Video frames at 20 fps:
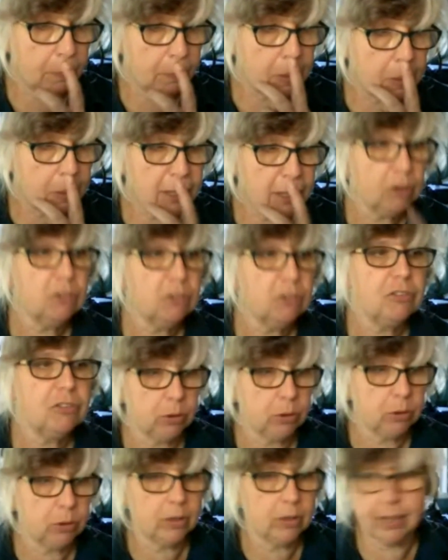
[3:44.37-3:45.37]

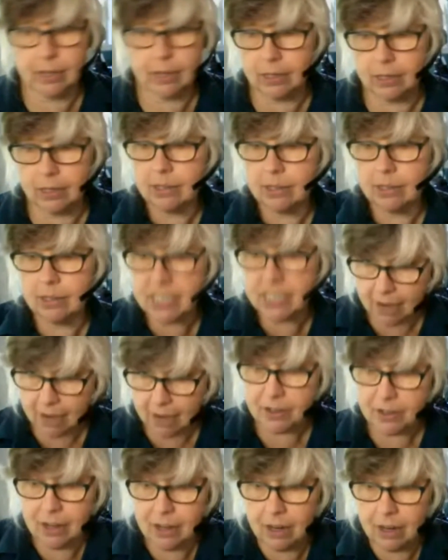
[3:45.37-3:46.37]
interviewed
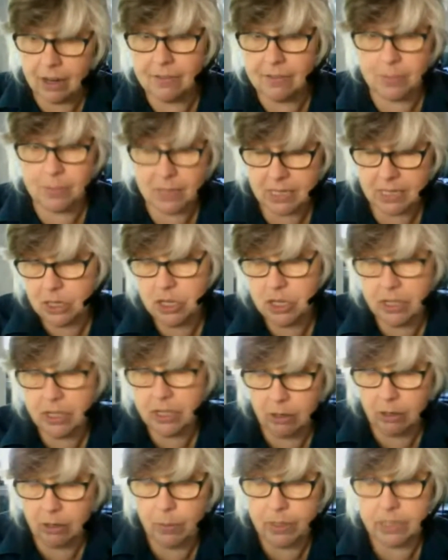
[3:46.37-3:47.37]
7 of the massage
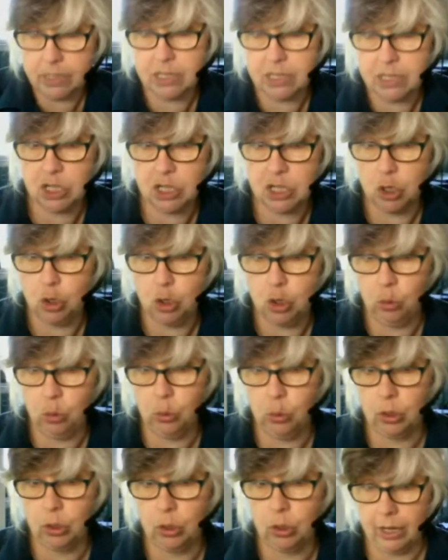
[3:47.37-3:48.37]
therapists who
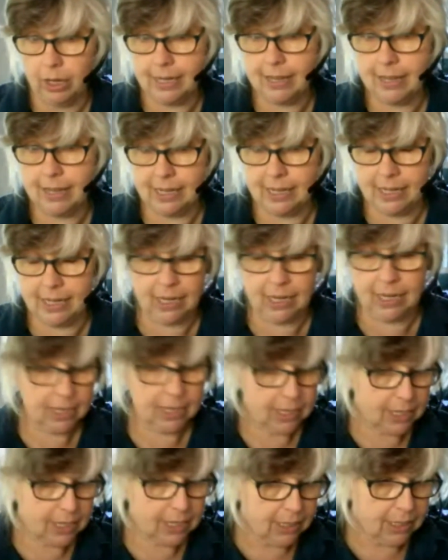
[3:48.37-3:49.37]
were on the
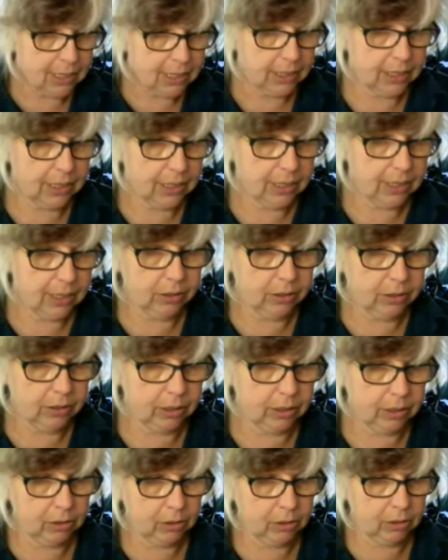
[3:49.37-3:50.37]

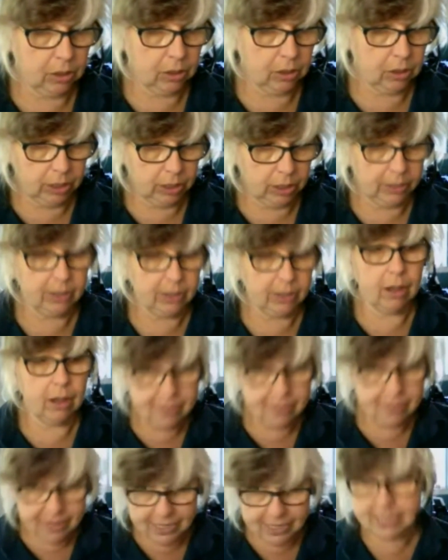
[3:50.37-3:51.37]

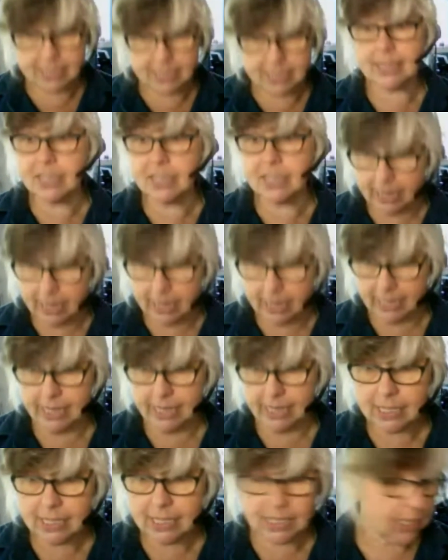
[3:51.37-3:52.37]
on these
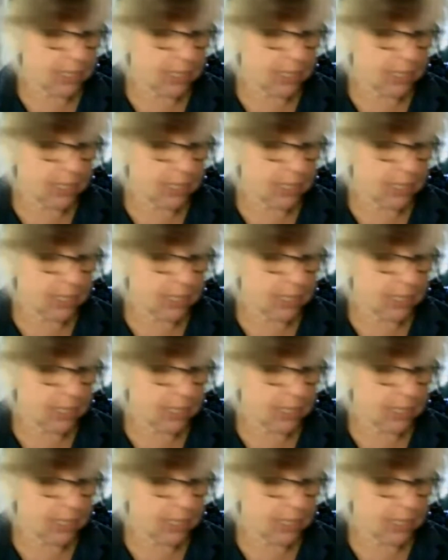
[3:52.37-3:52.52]
studies